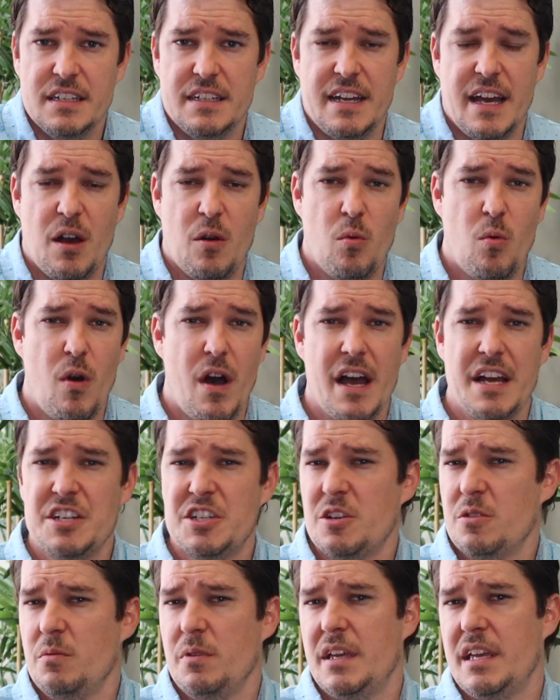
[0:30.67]
Now why
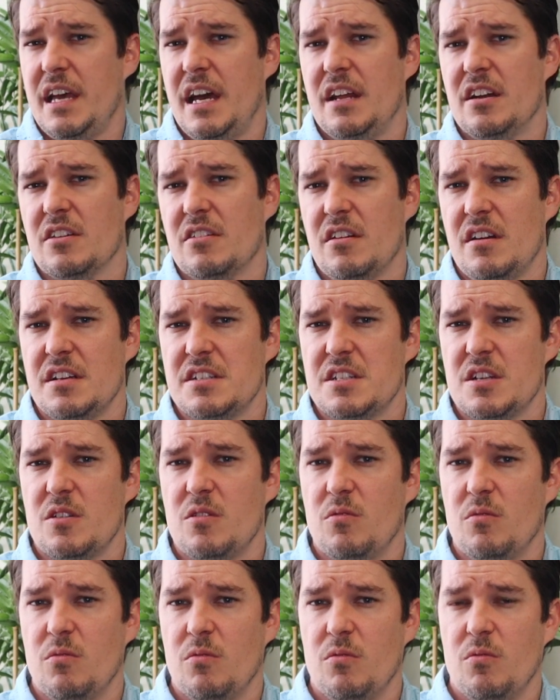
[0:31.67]
should we categorize
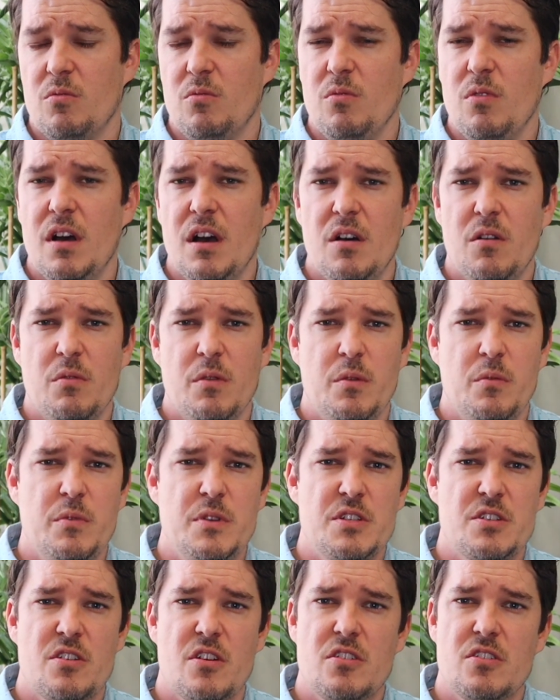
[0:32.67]
it? Well, when
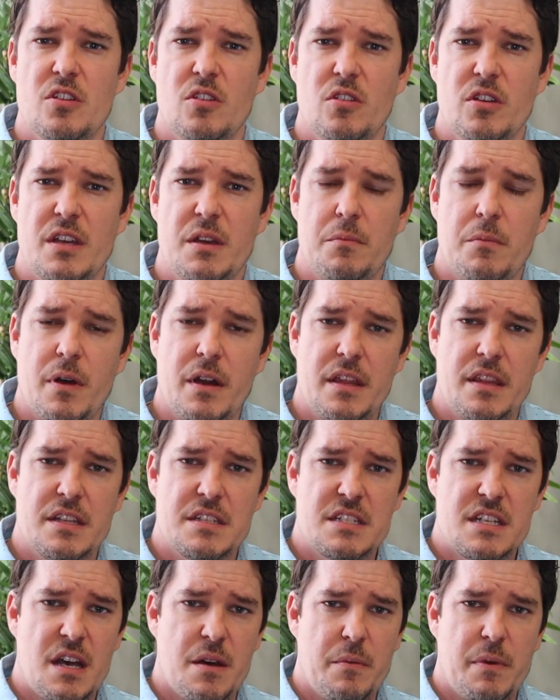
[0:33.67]
we start to look at money
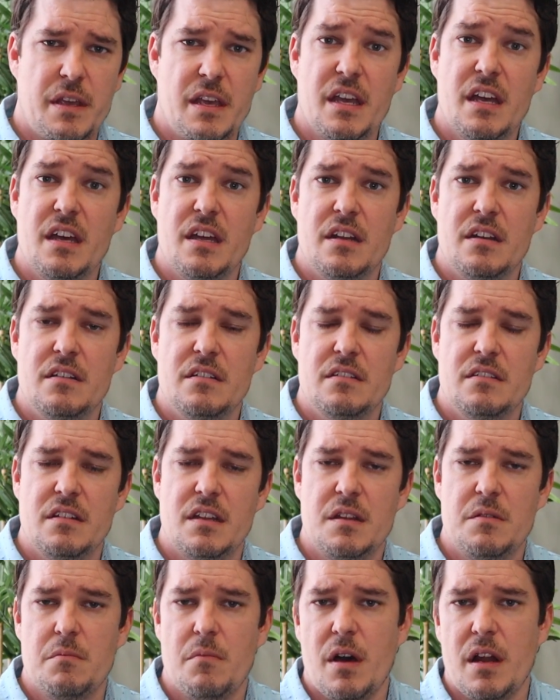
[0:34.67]
that's coming in
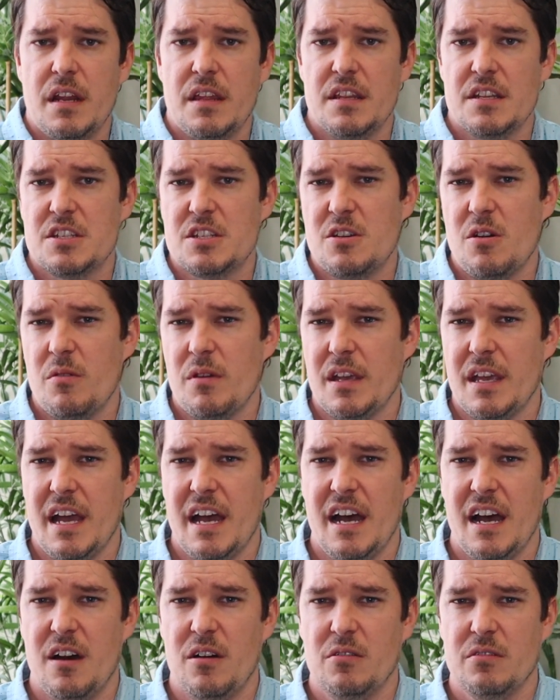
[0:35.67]
and money that's going
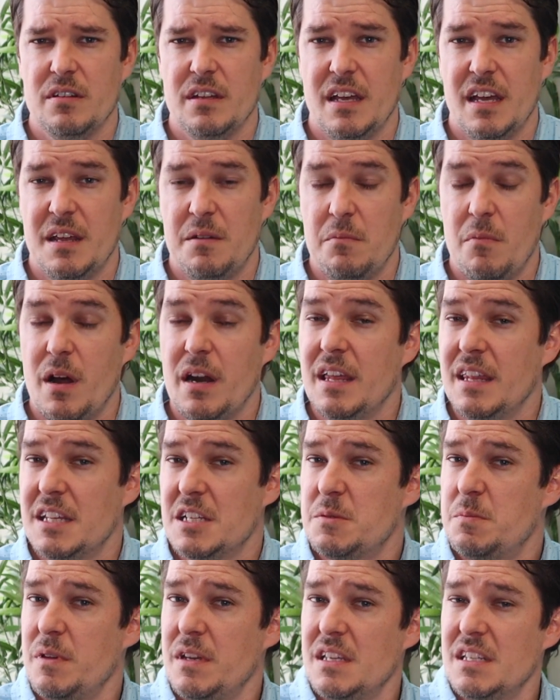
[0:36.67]
out and money
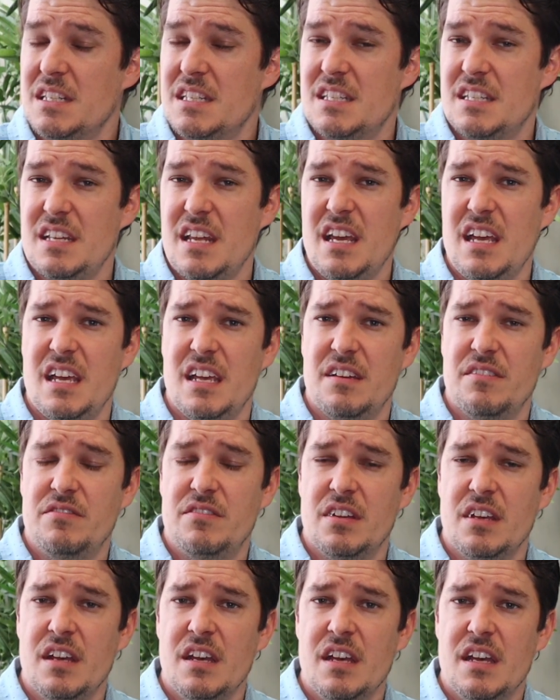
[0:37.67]
that's being
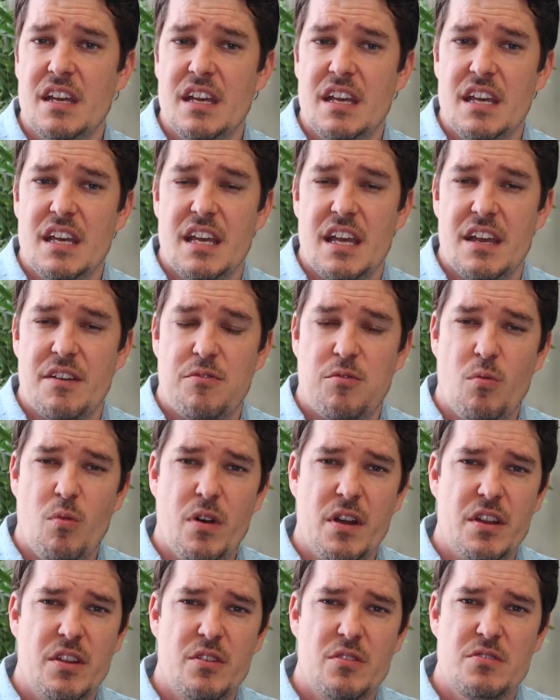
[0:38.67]
saved, if
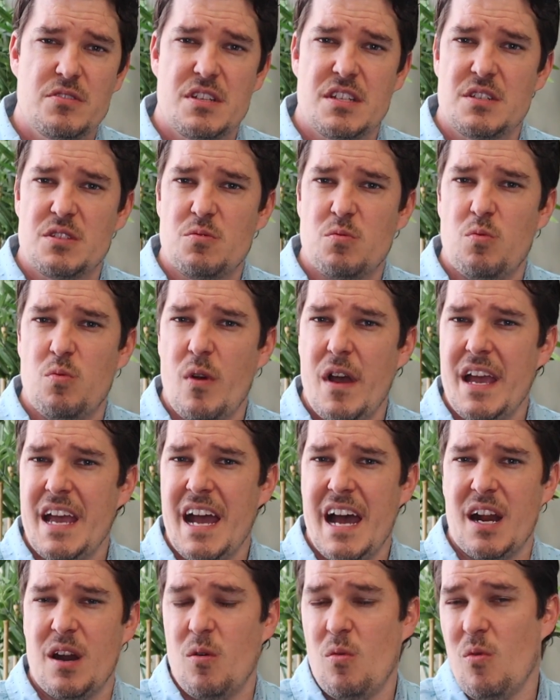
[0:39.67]
one of those is way
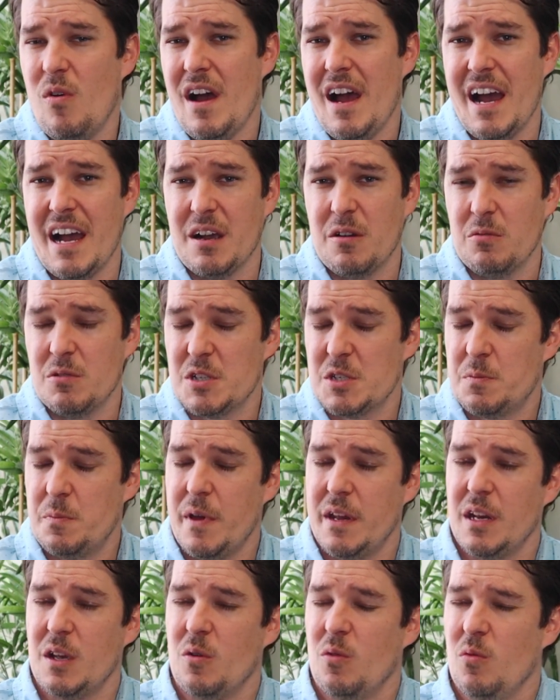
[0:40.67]
out of whack, we're
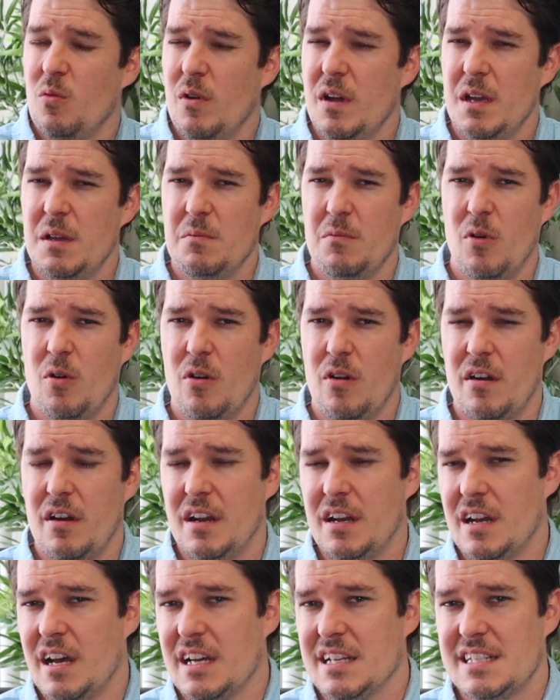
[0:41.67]
spending way more
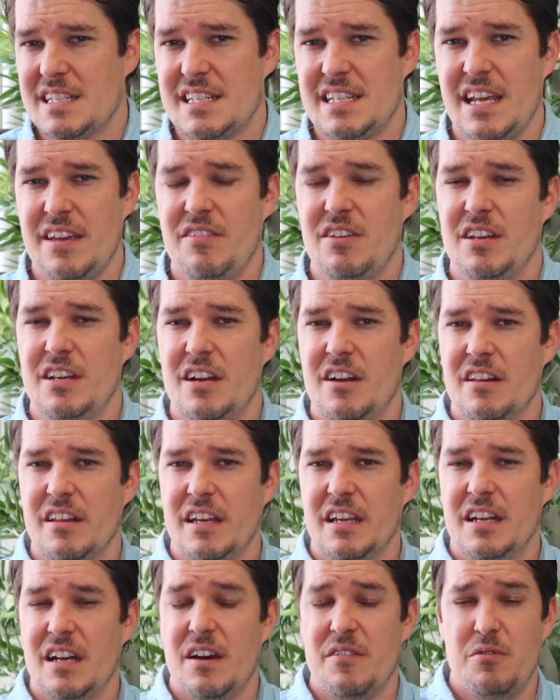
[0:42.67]
and not saving
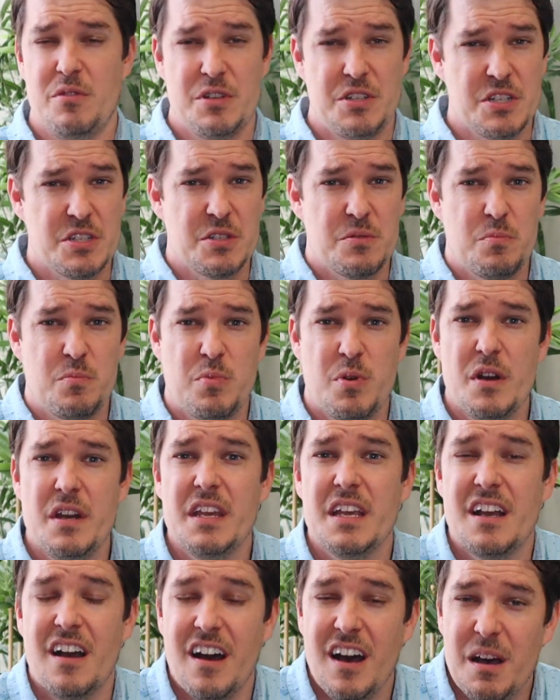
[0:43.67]
nearly enough, which is
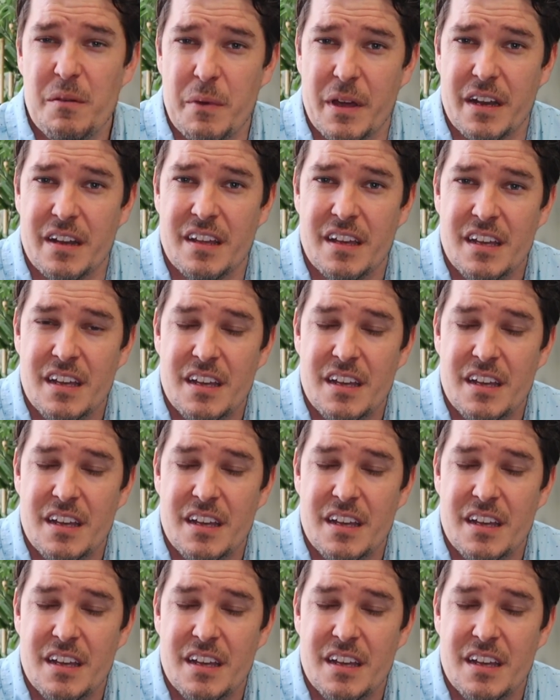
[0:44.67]
pretty common,